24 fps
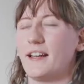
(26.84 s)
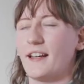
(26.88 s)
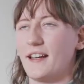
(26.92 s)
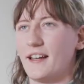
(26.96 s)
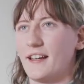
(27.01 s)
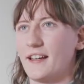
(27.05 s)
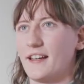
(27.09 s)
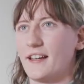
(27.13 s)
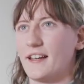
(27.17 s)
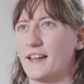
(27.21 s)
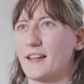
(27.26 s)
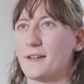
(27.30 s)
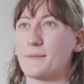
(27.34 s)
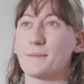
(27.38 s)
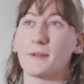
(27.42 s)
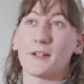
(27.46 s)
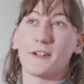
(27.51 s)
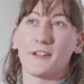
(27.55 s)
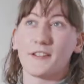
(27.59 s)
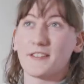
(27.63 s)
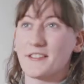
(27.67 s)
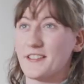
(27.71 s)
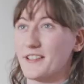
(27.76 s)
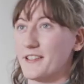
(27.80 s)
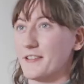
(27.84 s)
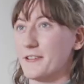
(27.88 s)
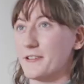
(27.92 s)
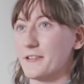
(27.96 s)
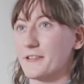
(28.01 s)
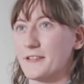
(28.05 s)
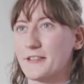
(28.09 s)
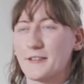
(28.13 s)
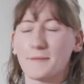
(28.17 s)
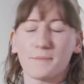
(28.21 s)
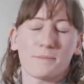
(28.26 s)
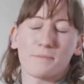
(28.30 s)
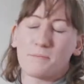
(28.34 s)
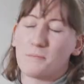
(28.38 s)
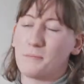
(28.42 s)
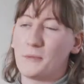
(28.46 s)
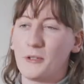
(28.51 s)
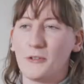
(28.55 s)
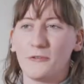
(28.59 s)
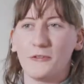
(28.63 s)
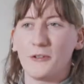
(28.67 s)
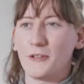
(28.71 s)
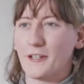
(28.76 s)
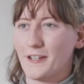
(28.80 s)
Uh, but also, it's a
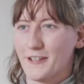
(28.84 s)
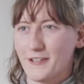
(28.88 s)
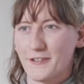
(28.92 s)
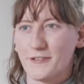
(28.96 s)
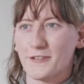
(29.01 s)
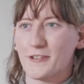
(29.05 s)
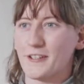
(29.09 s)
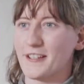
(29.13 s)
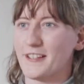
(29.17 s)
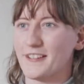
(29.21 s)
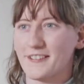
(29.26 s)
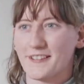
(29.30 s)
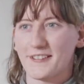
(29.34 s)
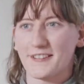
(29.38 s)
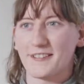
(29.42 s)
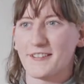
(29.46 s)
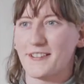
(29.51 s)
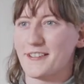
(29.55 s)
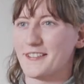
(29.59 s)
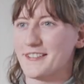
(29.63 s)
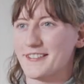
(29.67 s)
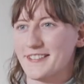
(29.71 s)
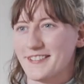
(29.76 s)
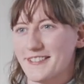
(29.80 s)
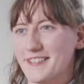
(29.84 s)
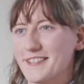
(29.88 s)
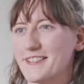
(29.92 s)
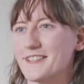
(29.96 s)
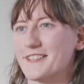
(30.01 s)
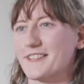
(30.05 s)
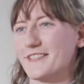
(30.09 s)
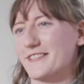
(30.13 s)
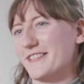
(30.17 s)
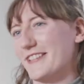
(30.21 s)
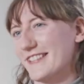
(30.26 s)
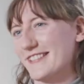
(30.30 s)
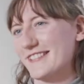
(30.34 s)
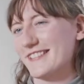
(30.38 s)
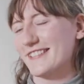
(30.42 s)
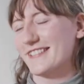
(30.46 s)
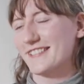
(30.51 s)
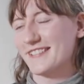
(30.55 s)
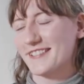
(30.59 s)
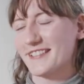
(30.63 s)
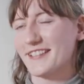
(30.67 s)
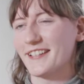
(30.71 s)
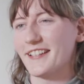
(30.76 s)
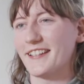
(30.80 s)
beautiful country, there's lots to do and lots to
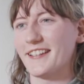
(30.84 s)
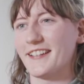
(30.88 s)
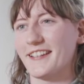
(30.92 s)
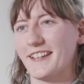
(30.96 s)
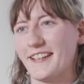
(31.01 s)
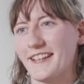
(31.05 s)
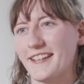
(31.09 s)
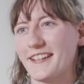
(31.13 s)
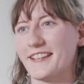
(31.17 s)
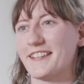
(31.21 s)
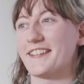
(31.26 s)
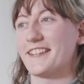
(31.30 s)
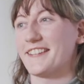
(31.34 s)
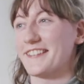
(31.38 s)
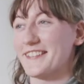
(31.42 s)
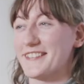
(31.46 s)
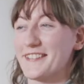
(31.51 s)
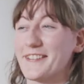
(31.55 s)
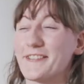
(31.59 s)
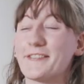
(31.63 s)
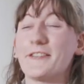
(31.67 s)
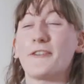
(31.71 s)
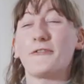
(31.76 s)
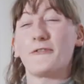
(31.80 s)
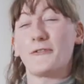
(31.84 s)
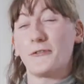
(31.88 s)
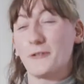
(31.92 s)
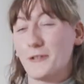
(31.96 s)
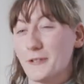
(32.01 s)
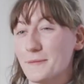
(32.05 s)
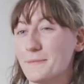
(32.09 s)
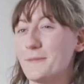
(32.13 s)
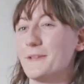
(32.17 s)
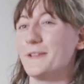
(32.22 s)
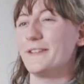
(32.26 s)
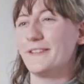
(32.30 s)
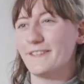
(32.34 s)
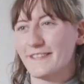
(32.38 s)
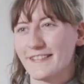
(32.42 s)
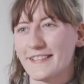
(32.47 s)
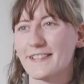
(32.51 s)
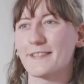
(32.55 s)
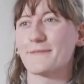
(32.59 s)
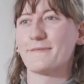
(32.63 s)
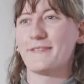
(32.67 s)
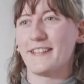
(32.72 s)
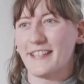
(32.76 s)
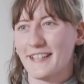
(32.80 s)
see, and also affordable
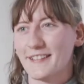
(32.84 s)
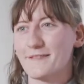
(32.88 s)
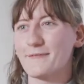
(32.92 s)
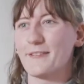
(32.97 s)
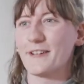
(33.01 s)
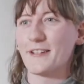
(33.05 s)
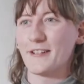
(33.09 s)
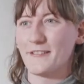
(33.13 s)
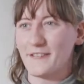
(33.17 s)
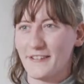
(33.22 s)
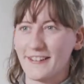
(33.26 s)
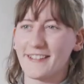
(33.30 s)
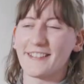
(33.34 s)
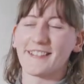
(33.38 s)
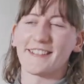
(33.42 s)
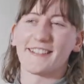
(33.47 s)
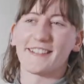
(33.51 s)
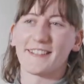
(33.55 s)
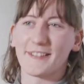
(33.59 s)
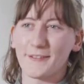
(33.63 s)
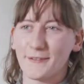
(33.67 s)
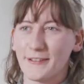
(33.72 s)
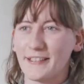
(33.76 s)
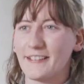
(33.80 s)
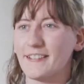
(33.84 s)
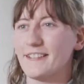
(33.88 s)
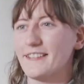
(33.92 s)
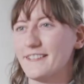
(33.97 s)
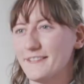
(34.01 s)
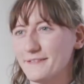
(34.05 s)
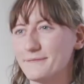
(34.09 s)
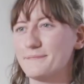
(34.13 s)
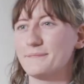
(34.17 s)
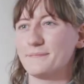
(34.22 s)
was a big motivation as well.